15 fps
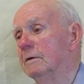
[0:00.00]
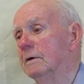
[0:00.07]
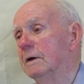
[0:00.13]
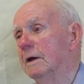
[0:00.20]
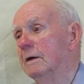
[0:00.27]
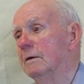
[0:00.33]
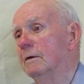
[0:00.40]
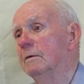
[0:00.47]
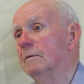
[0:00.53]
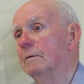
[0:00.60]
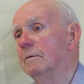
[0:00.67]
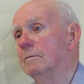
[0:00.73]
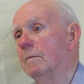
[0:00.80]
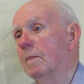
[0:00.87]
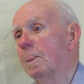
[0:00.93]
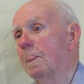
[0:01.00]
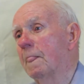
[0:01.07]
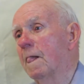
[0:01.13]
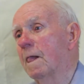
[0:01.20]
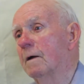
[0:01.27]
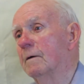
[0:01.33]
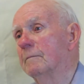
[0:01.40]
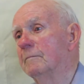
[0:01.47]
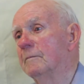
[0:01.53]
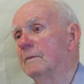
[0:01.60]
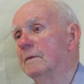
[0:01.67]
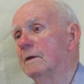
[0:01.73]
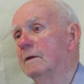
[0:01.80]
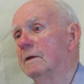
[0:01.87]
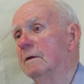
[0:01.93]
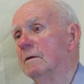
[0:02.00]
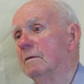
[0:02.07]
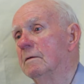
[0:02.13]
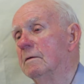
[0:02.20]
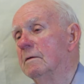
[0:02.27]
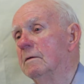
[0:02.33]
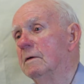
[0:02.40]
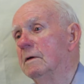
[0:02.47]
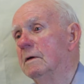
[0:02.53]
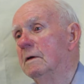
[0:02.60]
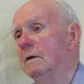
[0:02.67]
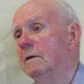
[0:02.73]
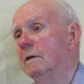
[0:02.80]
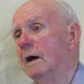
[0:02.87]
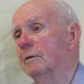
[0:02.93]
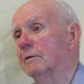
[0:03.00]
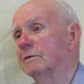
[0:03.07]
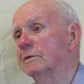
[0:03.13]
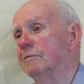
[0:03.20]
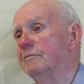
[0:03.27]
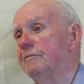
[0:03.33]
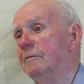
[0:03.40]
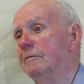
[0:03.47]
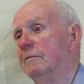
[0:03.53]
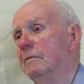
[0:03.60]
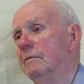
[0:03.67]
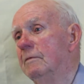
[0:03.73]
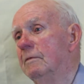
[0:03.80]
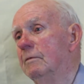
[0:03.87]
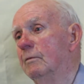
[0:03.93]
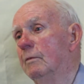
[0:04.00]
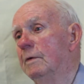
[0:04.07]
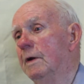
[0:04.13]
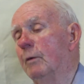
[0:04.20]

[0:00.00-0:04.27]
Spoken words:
So what about the incorporation of Fremont? You were here during?